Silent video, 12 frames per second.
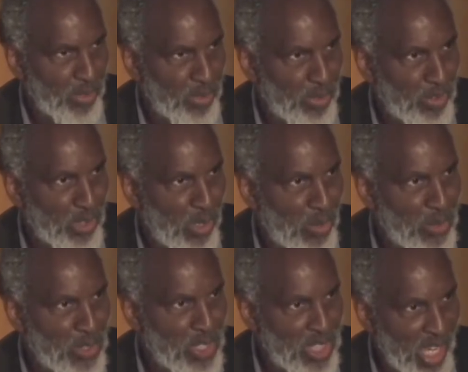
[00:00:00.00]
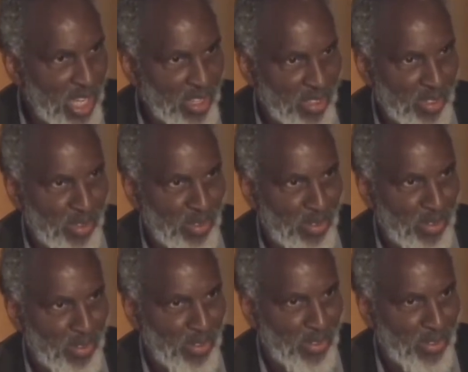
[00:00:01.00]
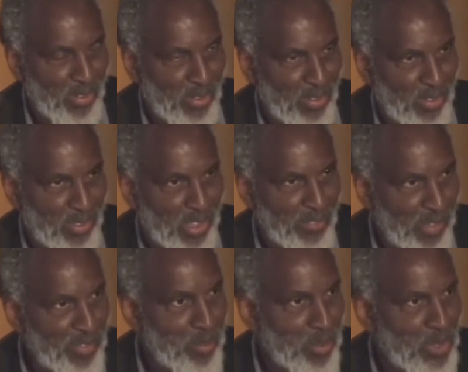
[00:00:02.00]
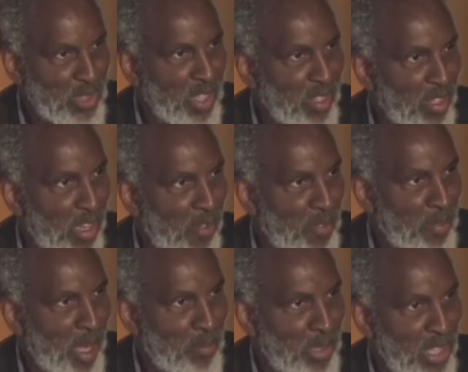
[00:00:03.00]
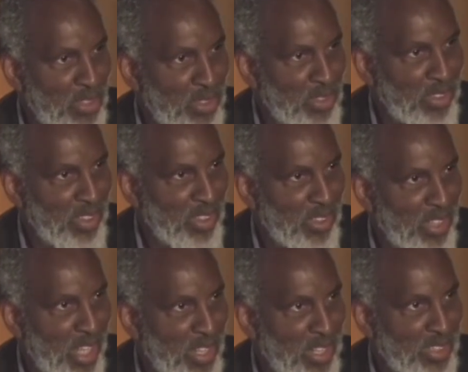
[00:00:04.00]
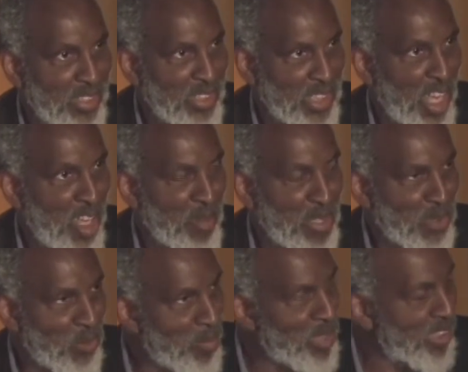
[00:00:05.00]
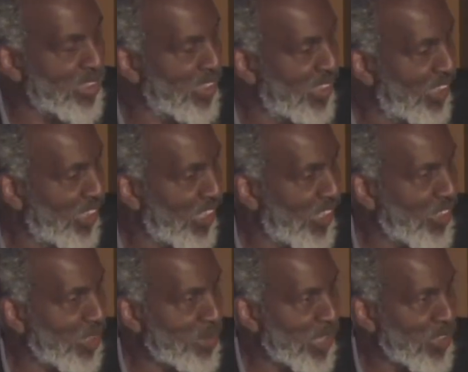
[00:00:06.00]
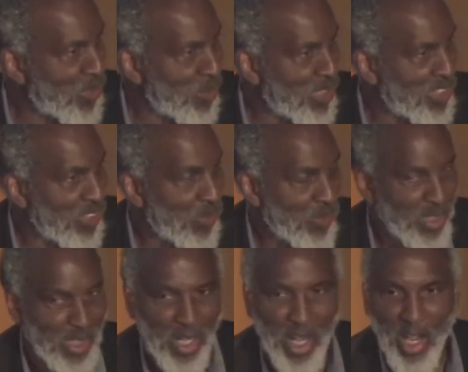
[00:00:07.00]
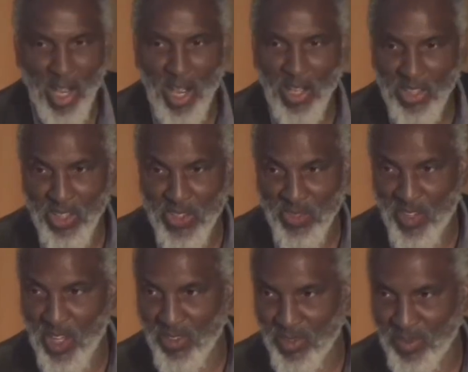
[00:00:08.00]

So today, the 50% of the population that is the same as women at the beginning of the 20th century are kids of color.